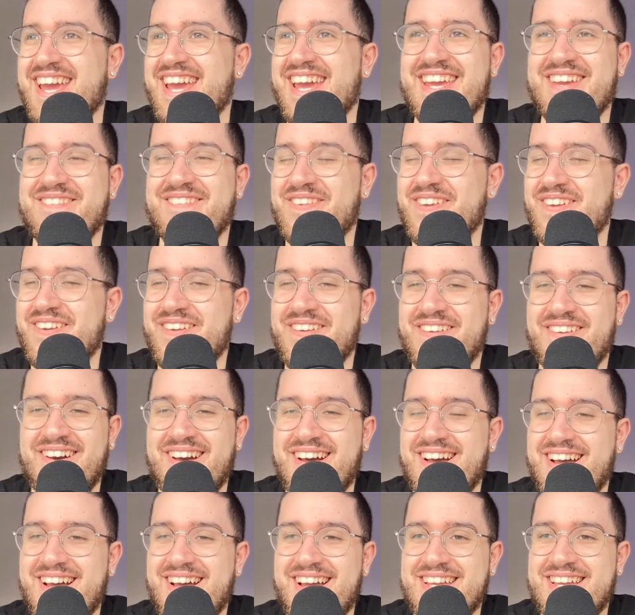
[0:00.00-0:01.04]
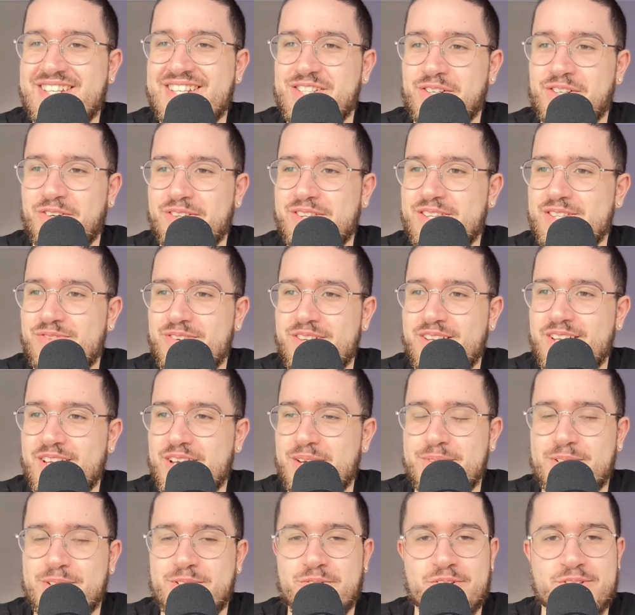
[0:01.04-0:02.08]
enjoyed this video,
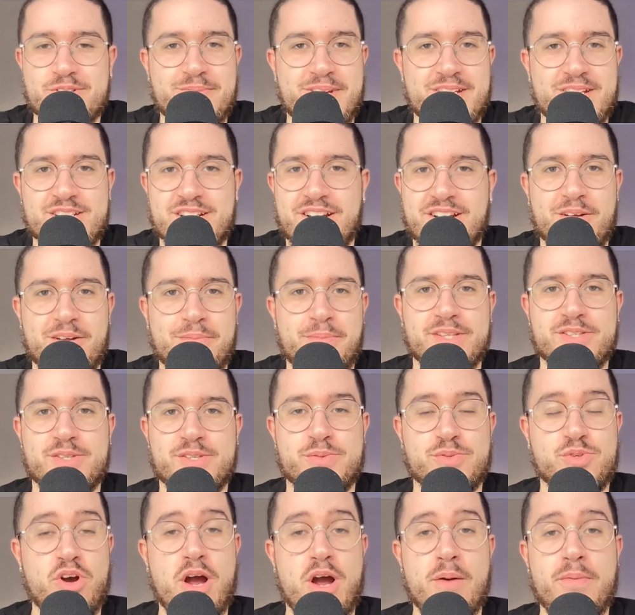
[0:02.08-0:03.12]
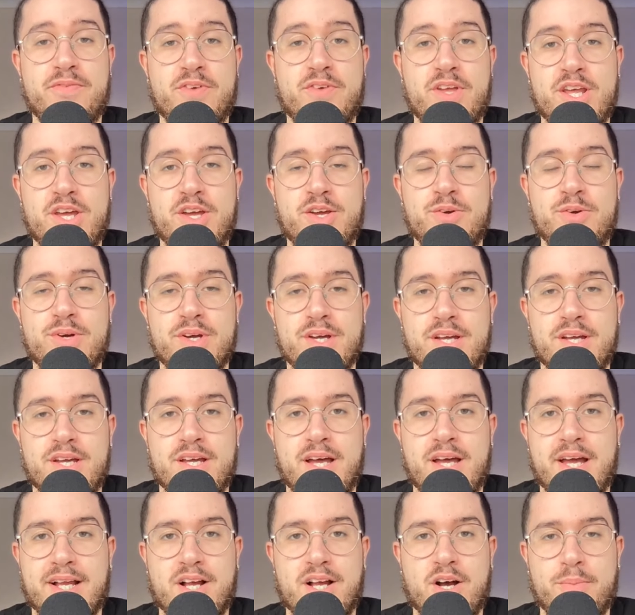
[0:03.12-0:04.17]
be sure to smash that like button, subscribe if you're new,
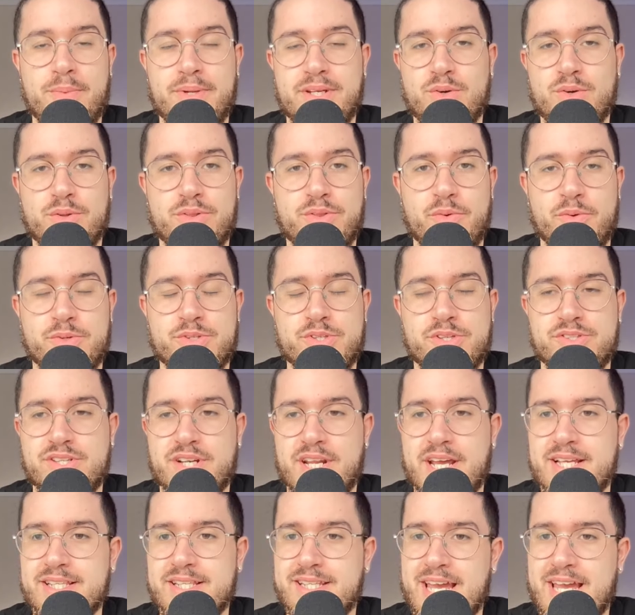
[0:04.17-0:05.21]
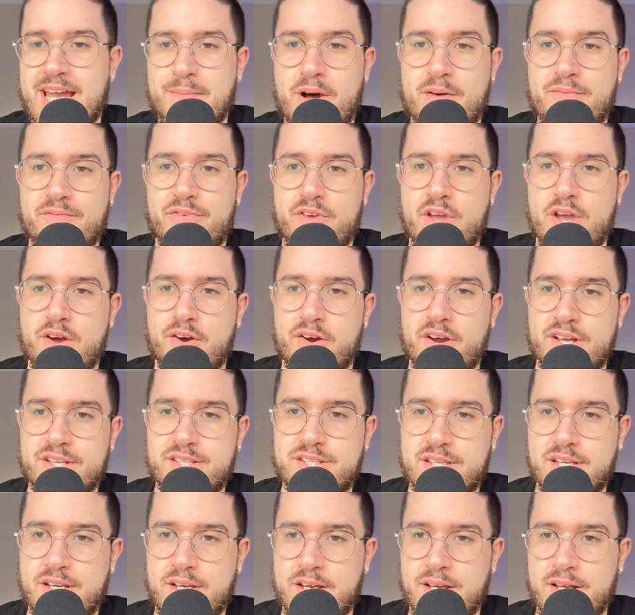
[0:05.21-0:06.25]
and comment your thoughts on today's game. I'm
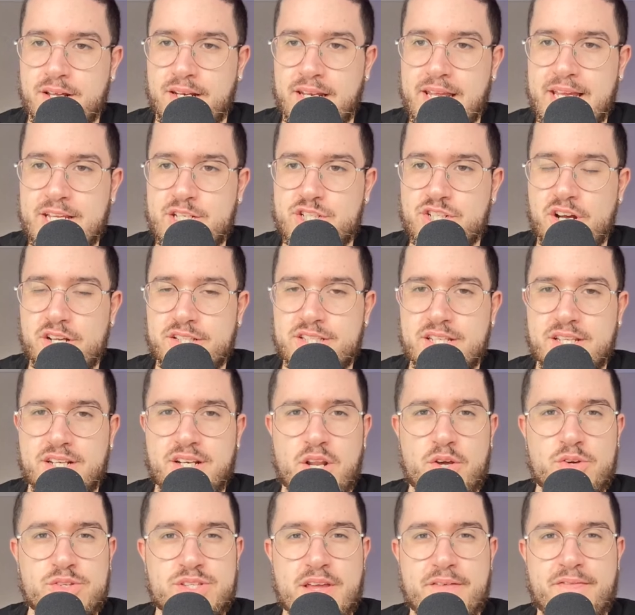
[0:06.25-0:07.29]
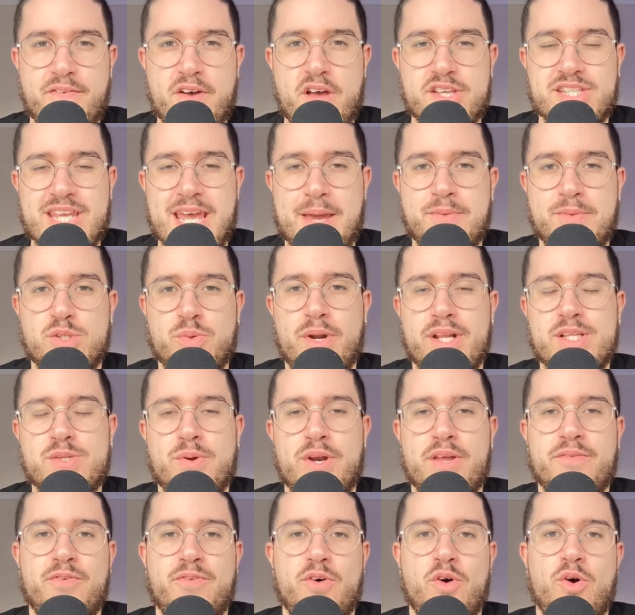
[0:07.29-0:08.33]
furious. Leeds United lose their first game in
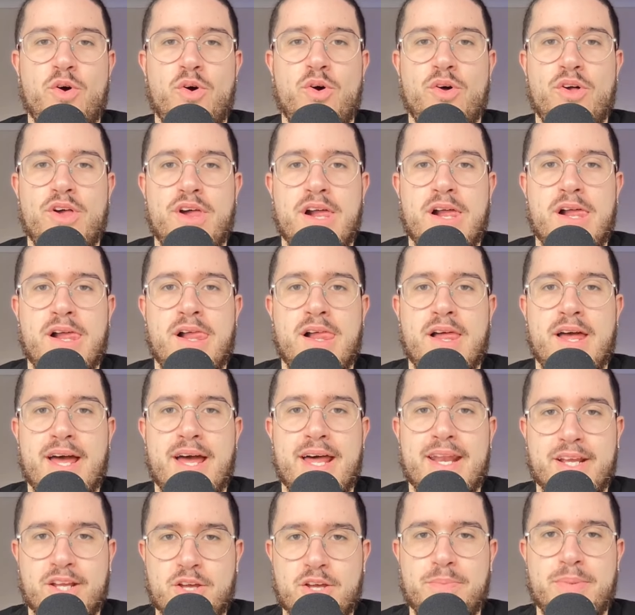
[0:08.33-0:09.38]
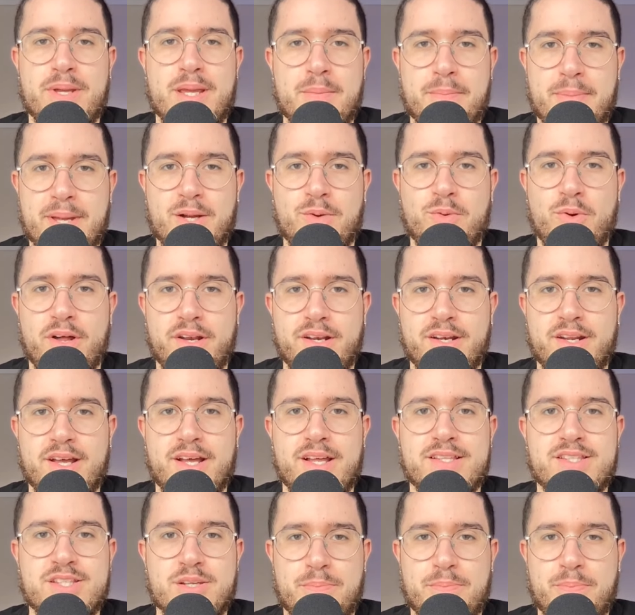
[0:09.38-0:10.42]
2024, and it could be a big one
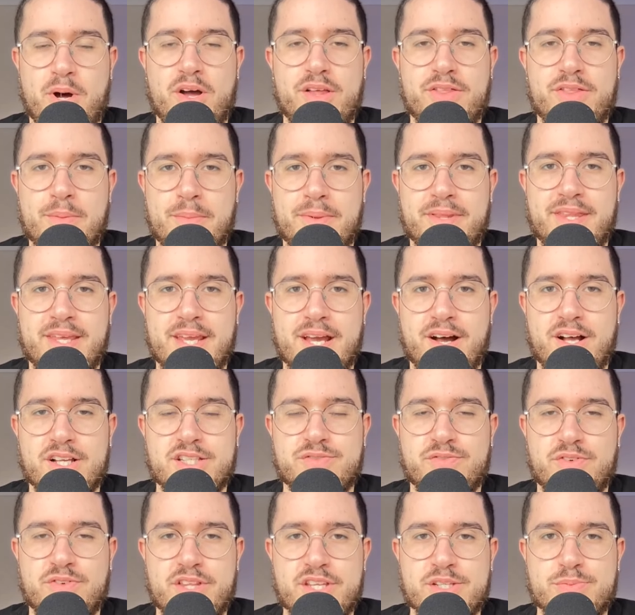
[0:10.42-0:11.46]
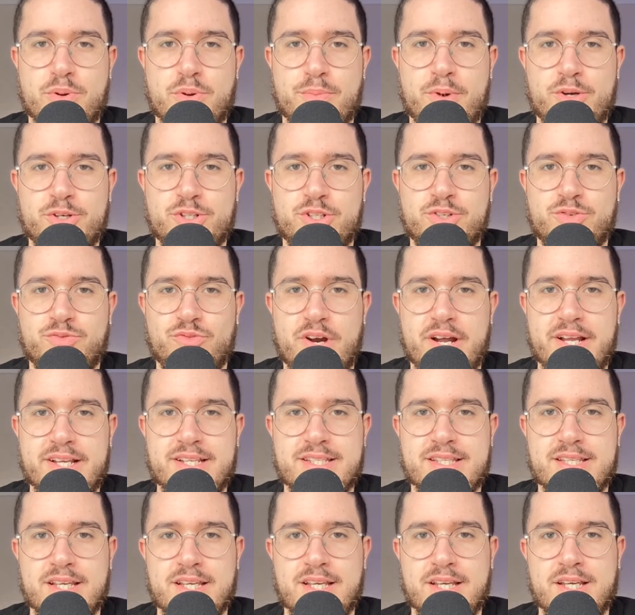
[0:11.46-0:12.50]
to bite them in the arse for this promotion
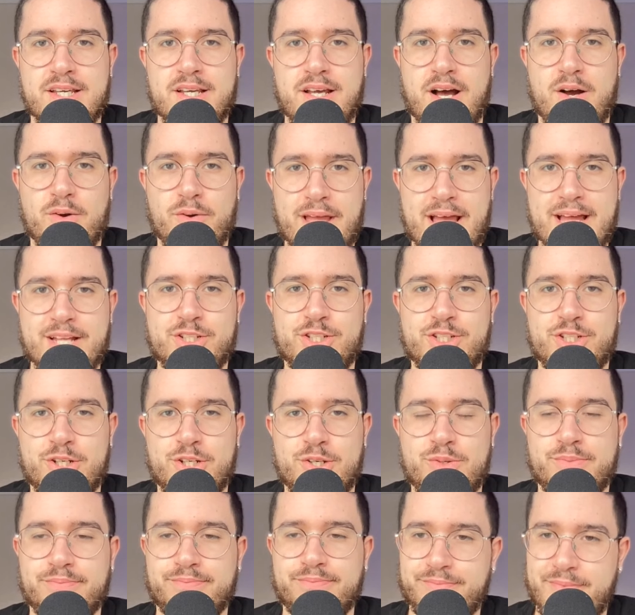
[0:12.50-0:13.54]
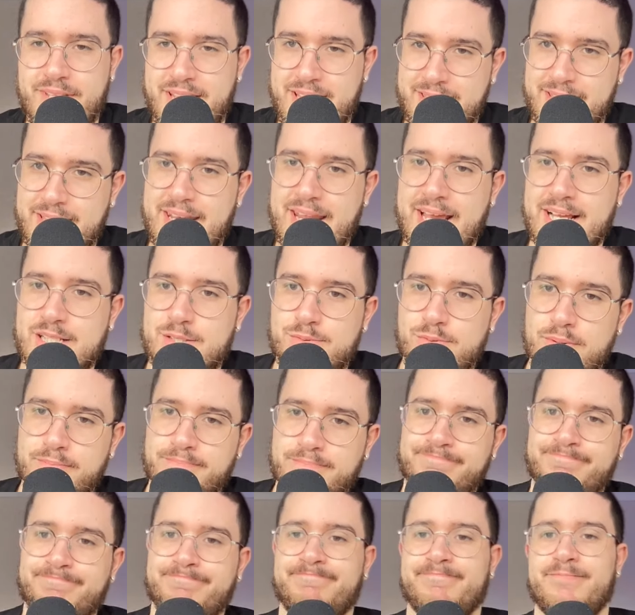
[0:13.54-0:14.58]
race. I'll catch you in the next one.
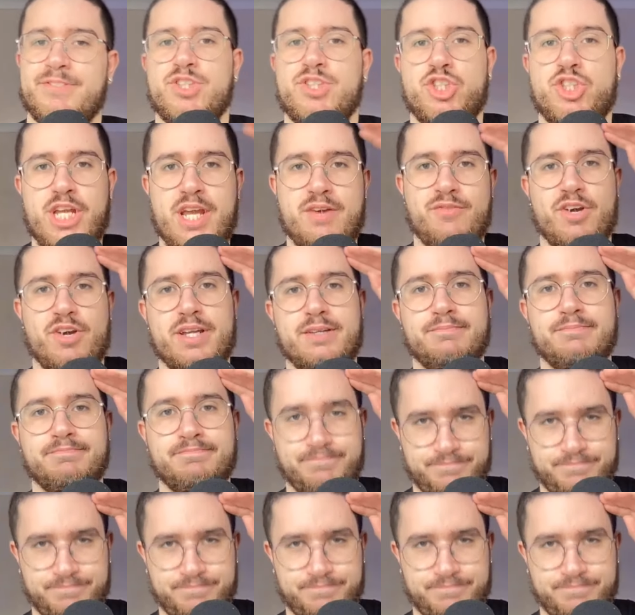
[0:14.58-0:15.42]
Cheery.